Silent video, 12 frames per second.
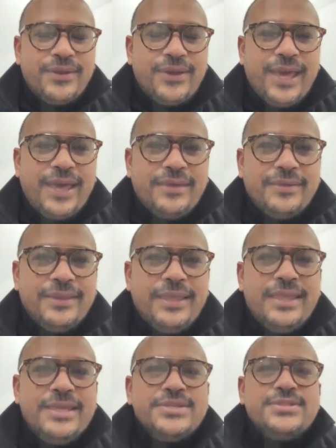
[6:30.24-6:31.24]
Okay,
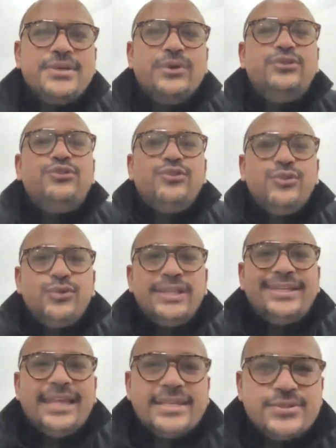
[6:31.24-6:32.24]
so do the
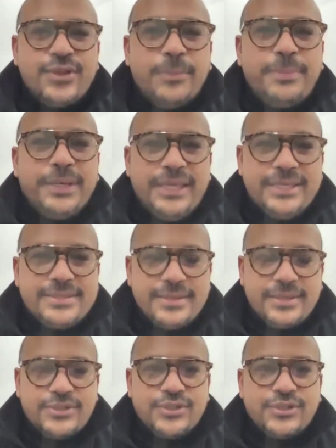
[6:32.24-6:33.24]
desktop
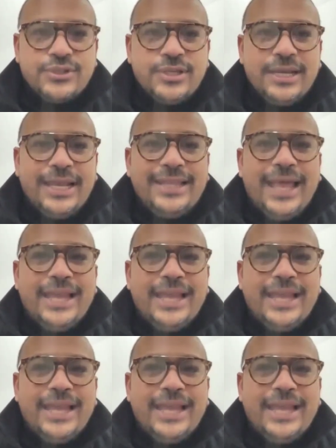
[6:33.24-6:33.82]
research, right?